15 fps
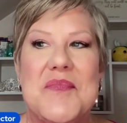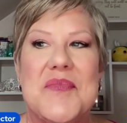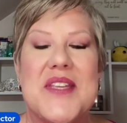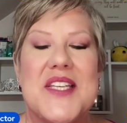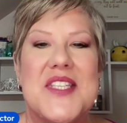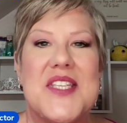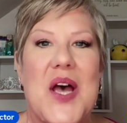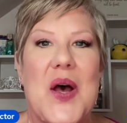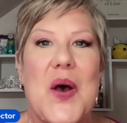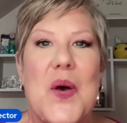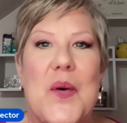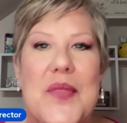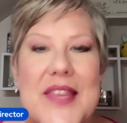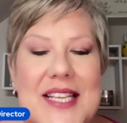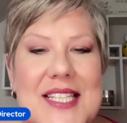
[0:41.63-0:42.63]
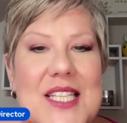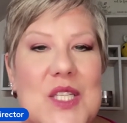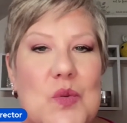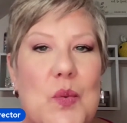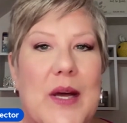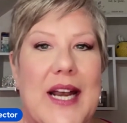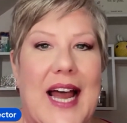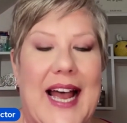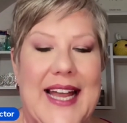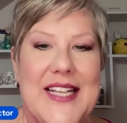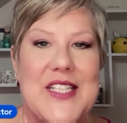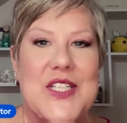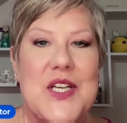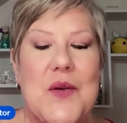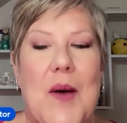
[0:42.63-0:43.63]
So this is what I
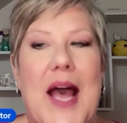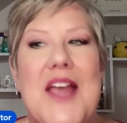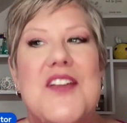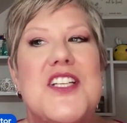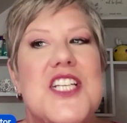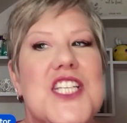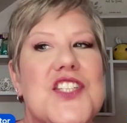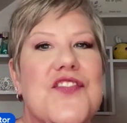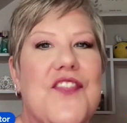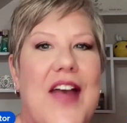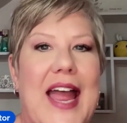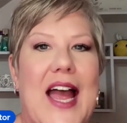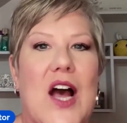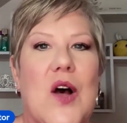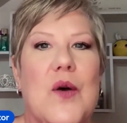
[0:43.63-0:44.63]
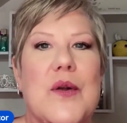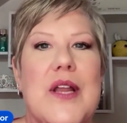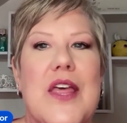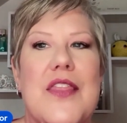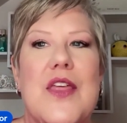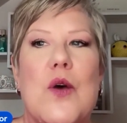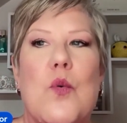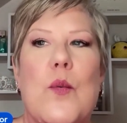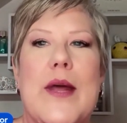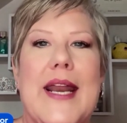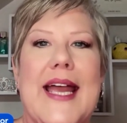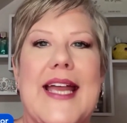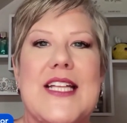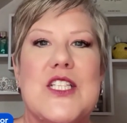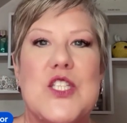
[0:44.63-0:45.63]
do. I just found that when
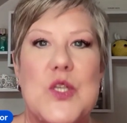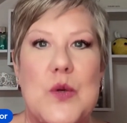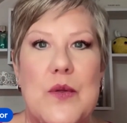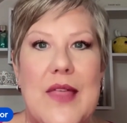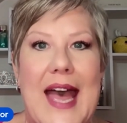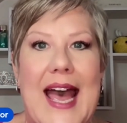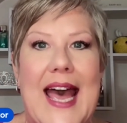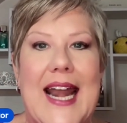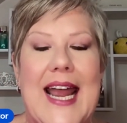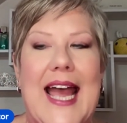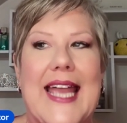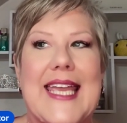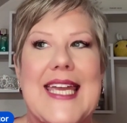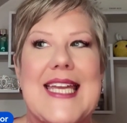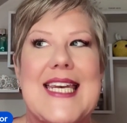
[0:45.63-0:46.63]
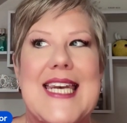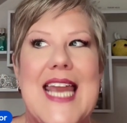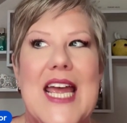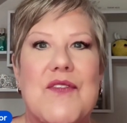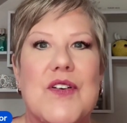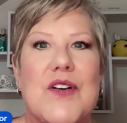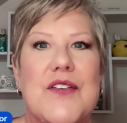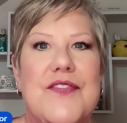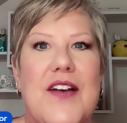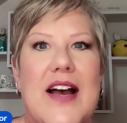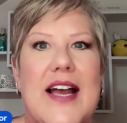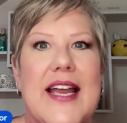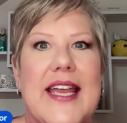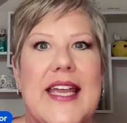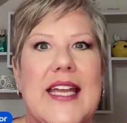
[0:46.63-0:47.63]
I do that, I can never
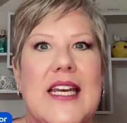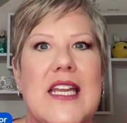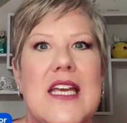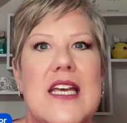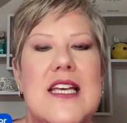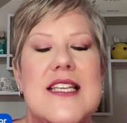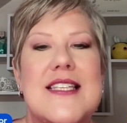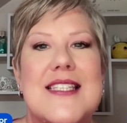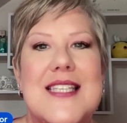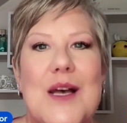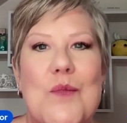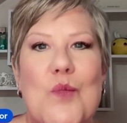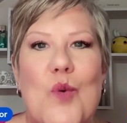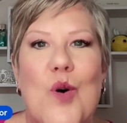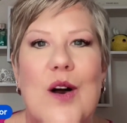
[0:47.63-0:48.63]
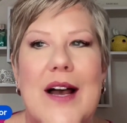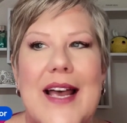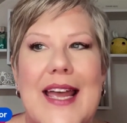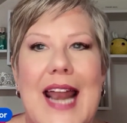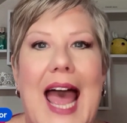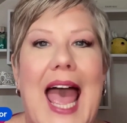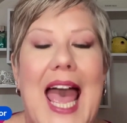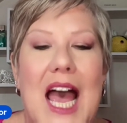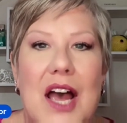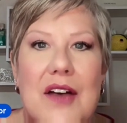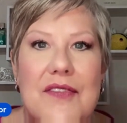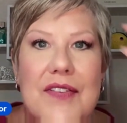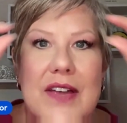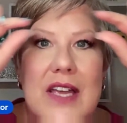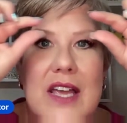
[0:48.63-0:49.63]
find someone. I
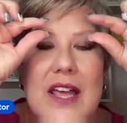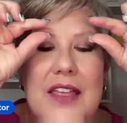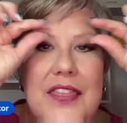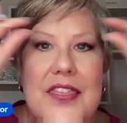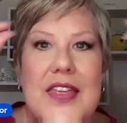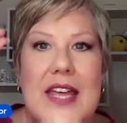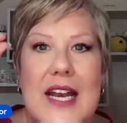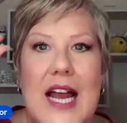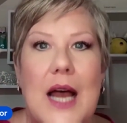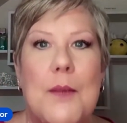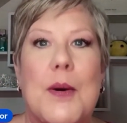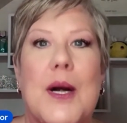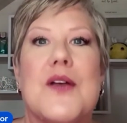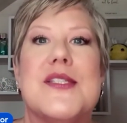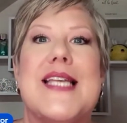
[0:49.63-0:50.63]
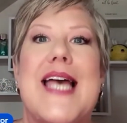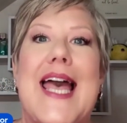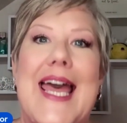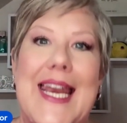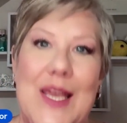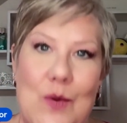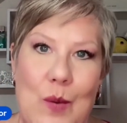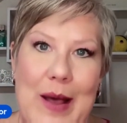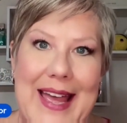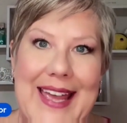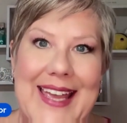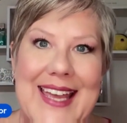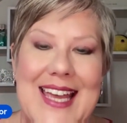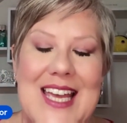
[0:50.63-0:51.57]
have thin eyebrows anyway.